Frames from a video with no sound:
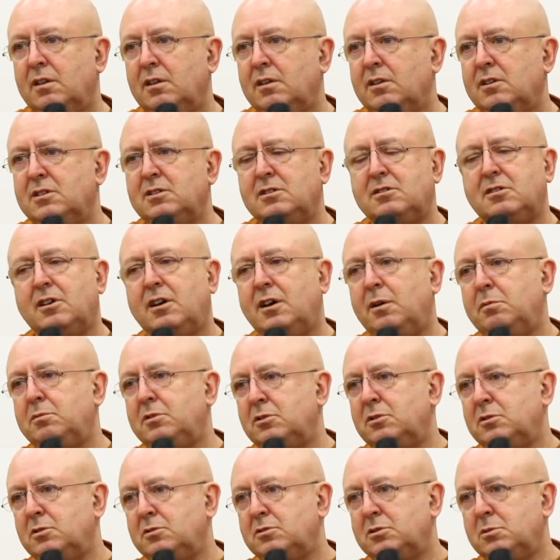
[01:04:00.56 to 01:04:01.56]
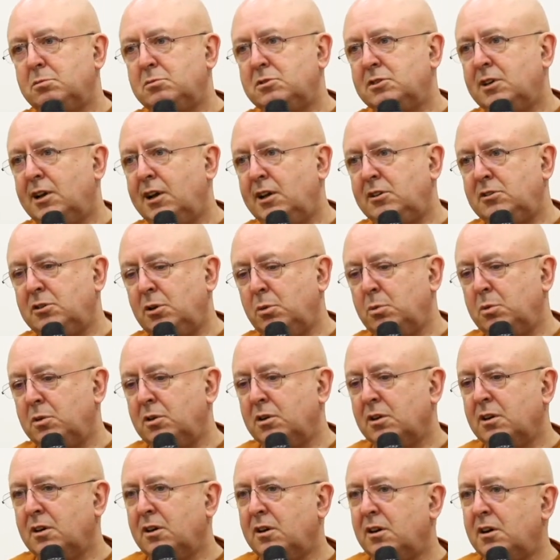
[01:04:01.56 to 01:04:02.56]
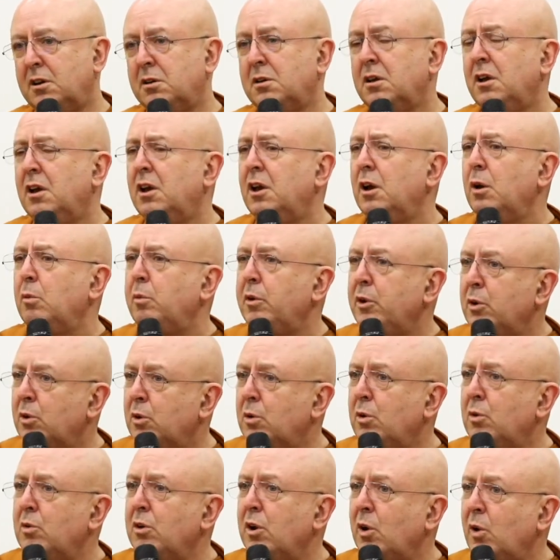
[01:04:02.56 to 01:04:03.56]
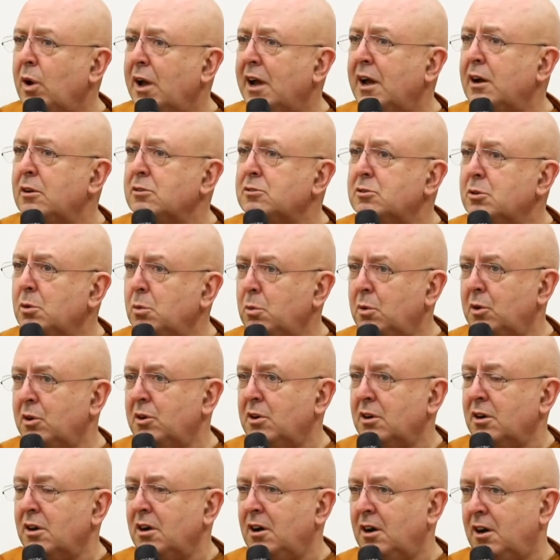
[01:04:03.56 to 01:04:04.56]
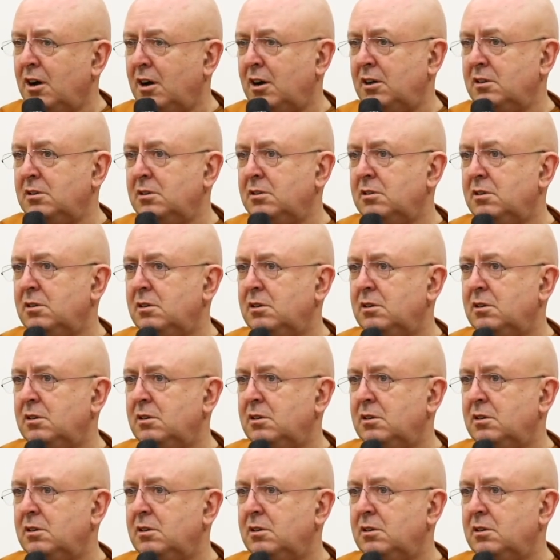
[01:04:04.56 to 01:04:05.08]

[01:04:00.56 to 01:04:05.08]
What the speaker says: There's a time to do some change and work hard. We all know how to work hard.